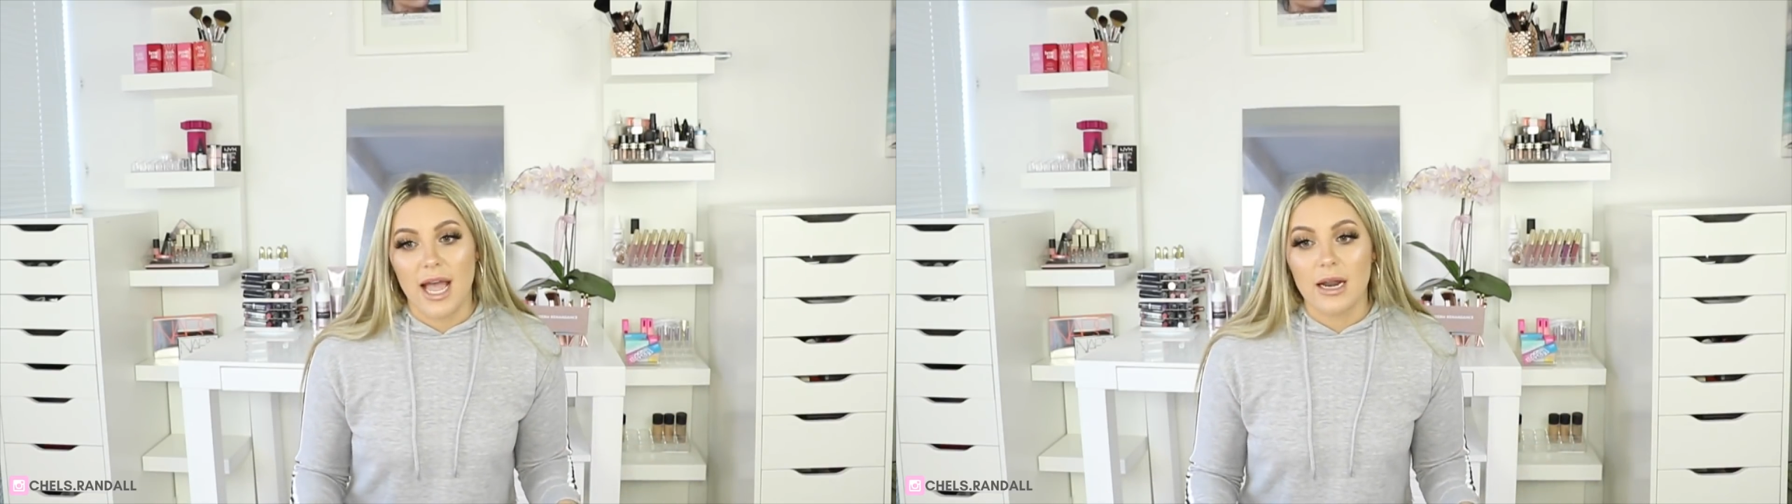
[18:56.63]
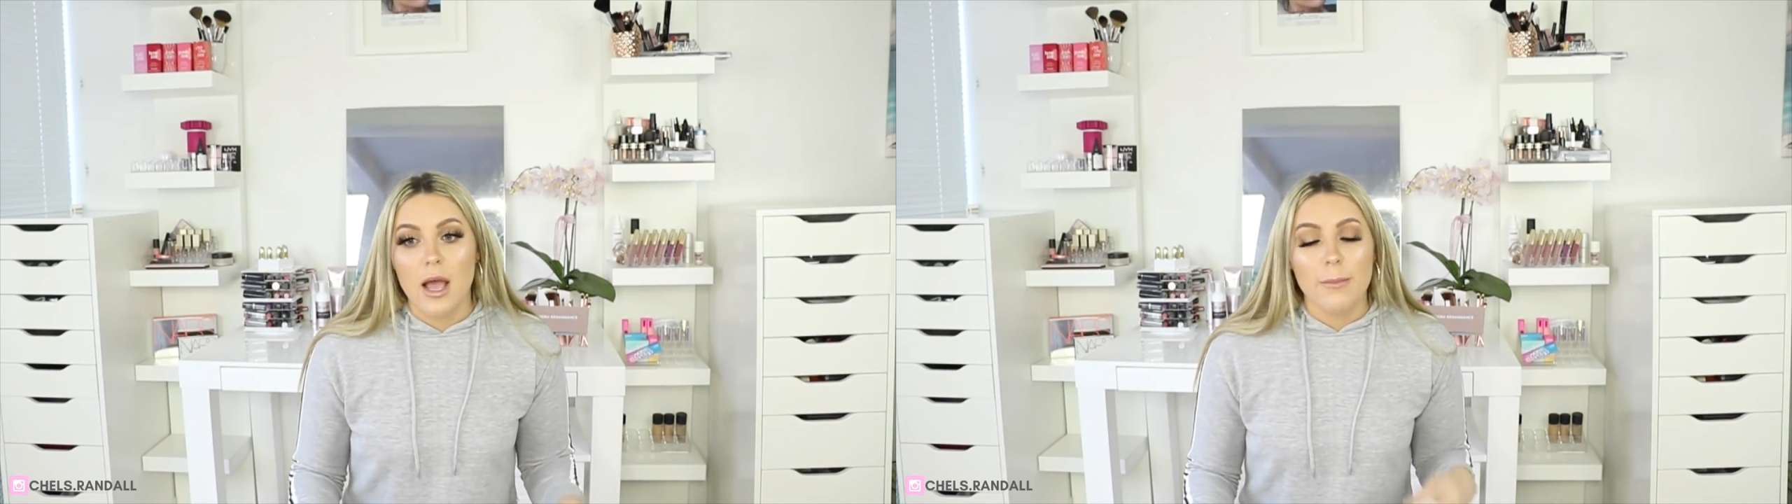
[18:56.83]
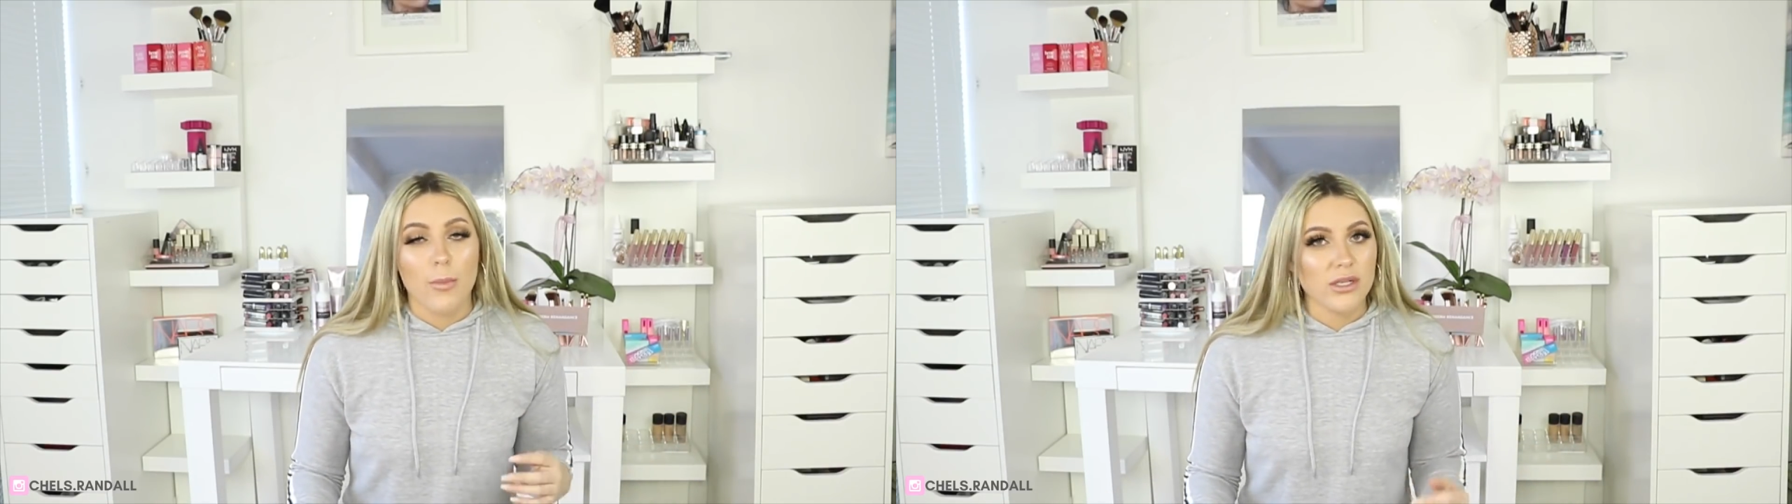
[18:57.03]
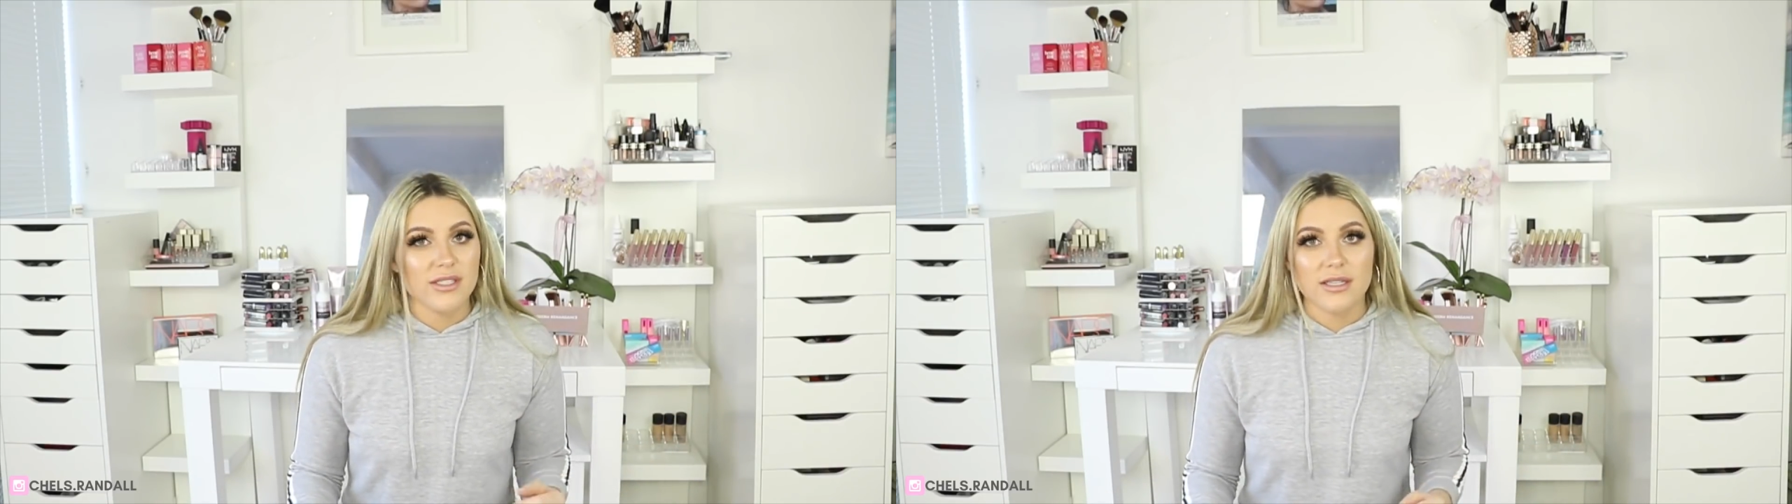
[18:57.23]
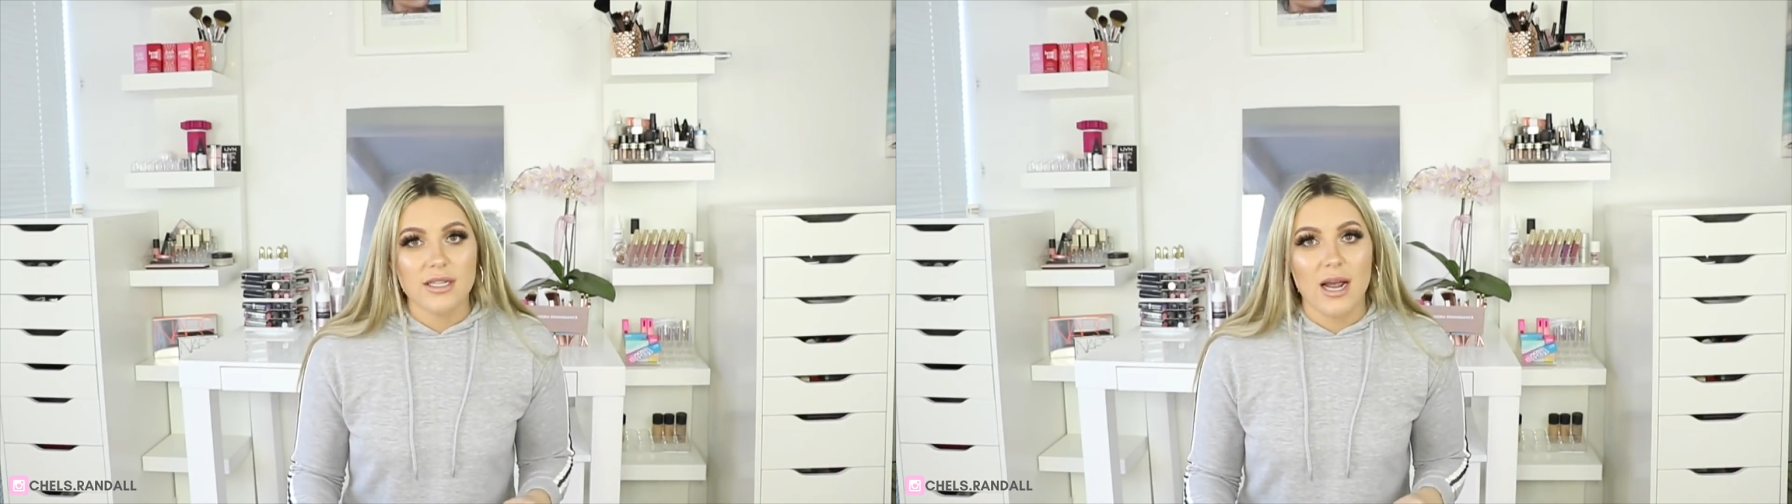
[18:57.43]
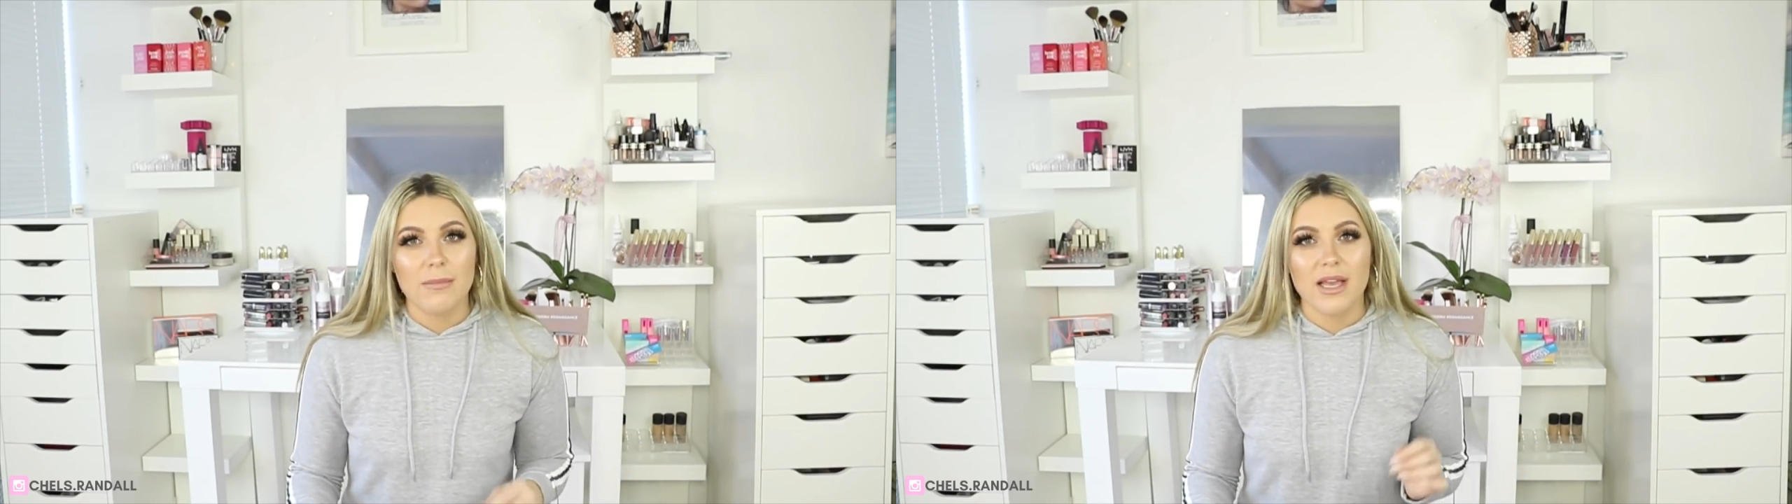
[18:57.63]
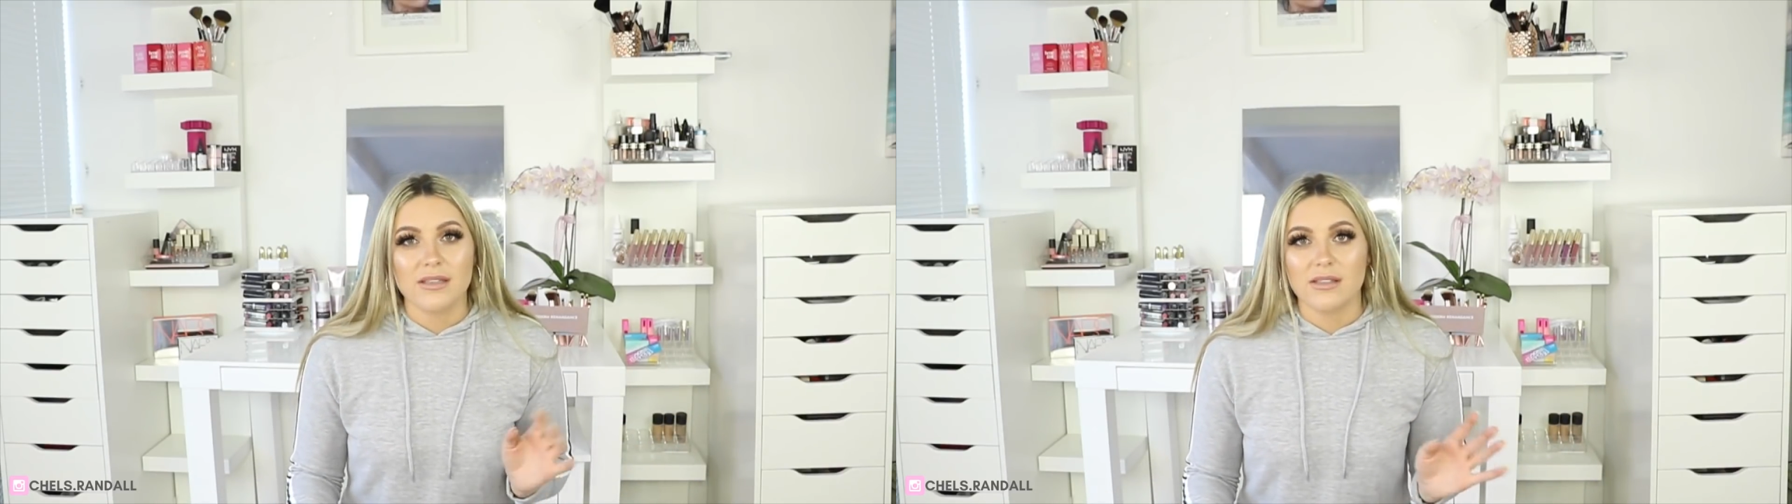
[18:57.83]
and most of the time they're